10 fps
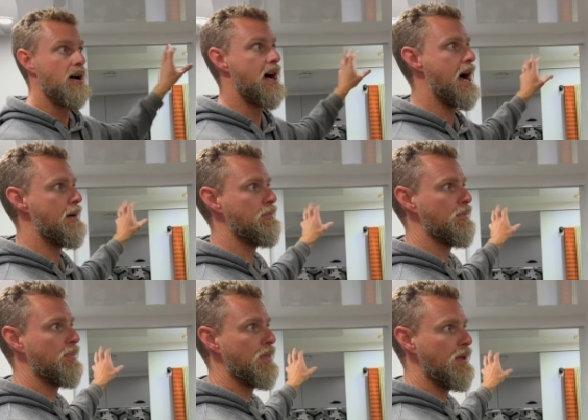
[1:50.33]

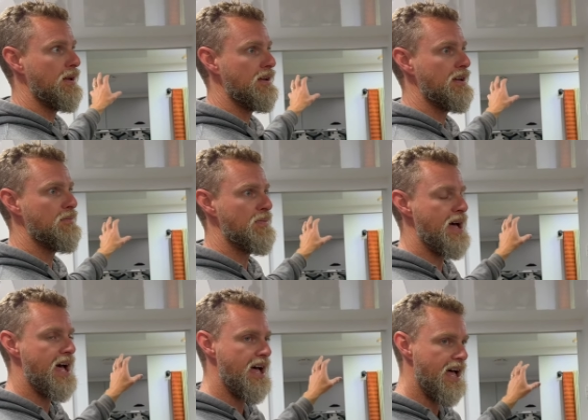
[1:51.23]
And
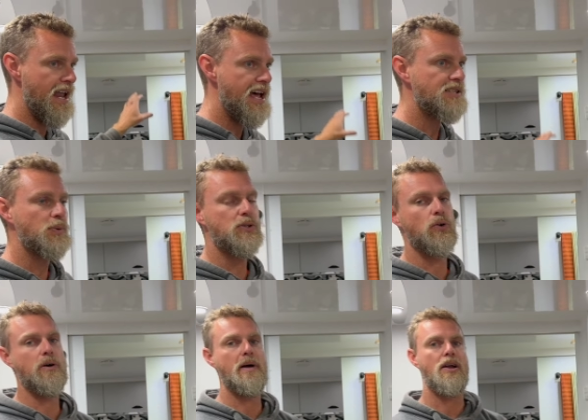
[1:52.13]
as we
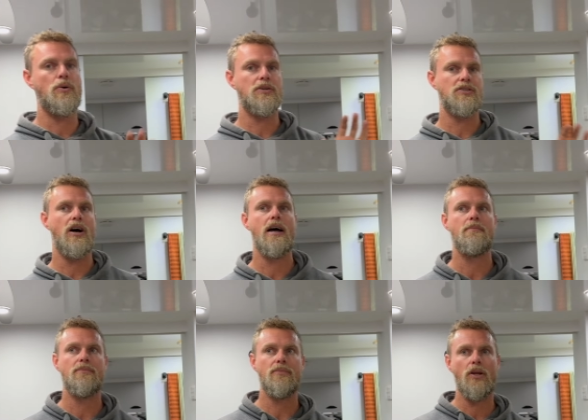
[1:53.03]
talk about all the
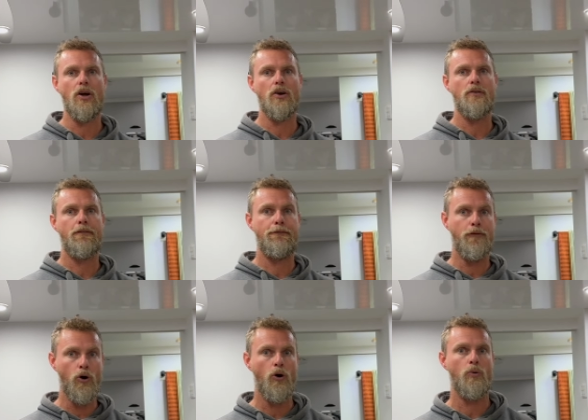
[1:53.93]
time, you know,
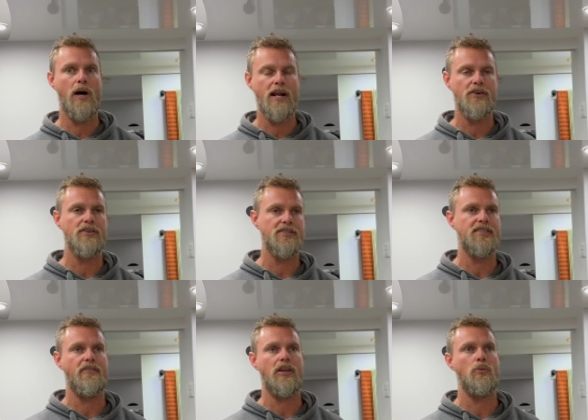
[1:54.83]
four
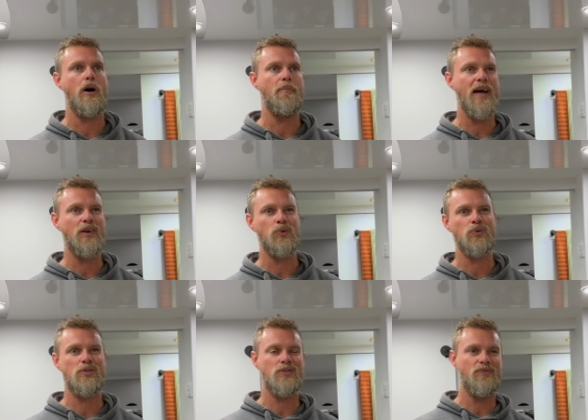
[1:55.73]
170 watt
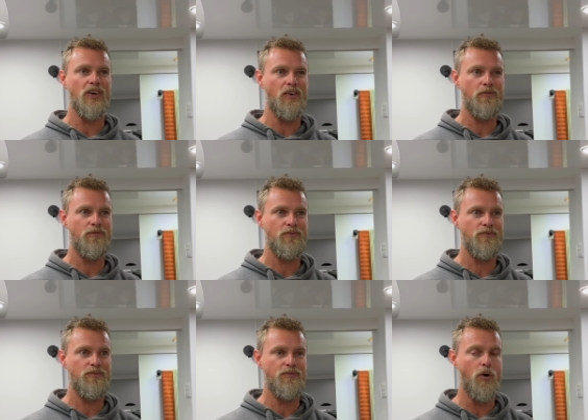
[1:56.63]
panels for
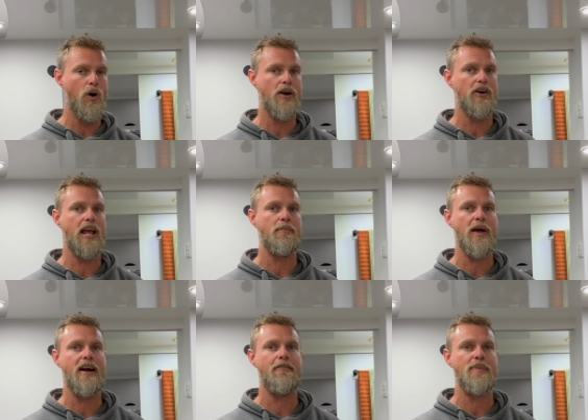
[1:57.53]
400 amp
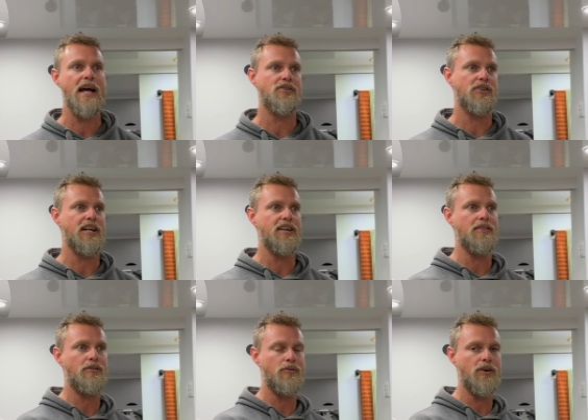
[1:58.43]
hour of battery and a
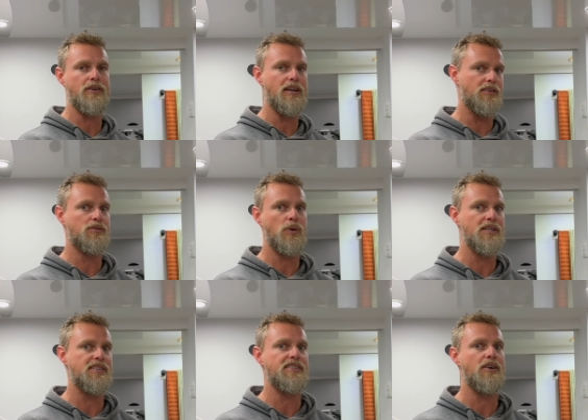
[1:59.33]

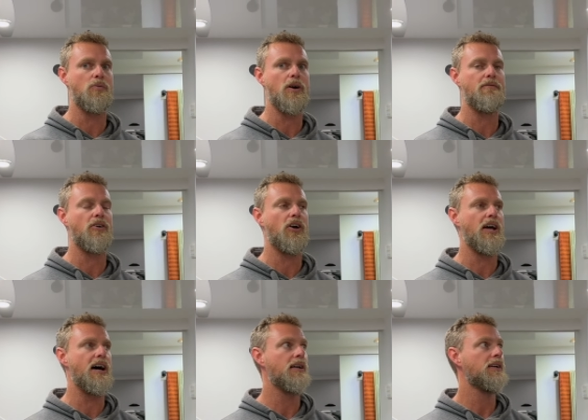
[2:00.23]
2600 watt
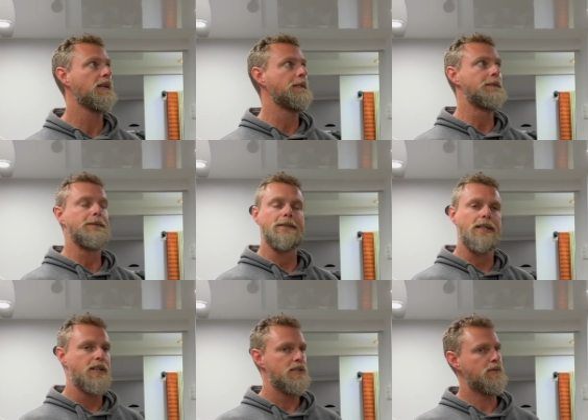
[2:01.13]
inverter,
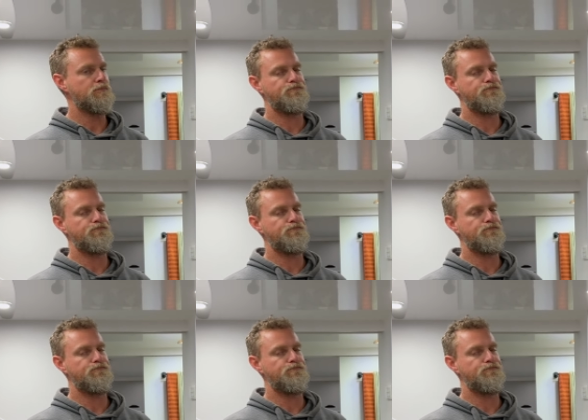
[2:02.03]
it's,